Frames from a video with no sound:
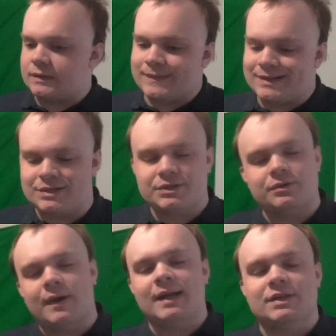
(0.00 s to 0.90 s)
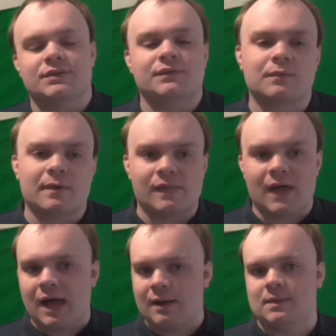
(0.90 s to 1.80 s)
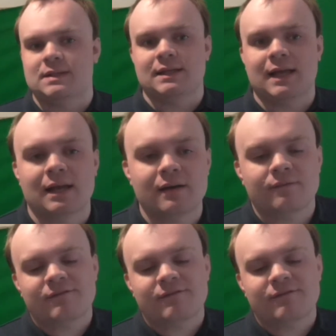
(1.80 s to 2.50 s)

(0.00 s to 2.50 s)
Be strange when that happens again.